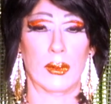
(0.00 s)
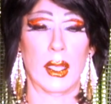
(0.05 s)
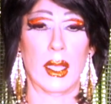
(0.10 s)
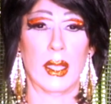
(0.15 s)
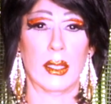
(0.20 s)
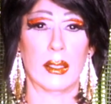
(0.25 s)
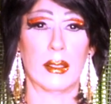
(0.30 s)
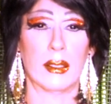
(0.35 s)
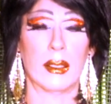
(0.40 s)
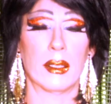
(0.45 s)

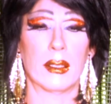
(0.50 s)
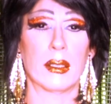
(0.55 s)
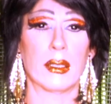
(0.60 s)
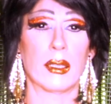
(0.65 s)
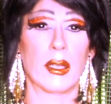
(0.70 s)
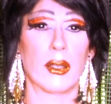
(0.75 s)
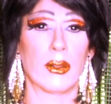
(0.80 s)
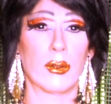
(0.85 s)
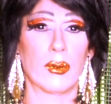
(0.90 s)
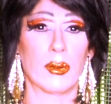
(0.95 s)
Constance
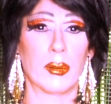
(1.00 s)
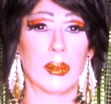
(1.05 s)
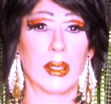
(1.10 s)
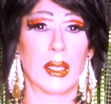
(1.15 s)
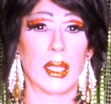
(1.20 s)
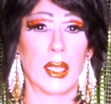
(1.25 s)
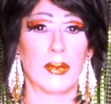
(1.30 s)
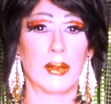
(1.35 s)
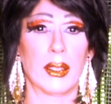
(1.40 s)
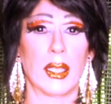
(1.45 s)
and Arthur will
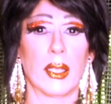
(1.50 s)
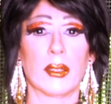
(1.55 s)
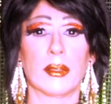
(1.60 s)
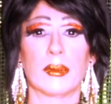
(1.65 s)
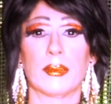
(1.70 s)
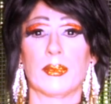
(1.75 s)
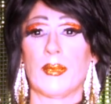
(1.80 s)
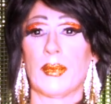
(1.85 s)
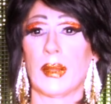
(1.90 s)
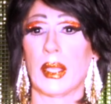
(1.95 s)
be left
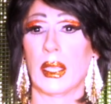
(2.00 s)
out.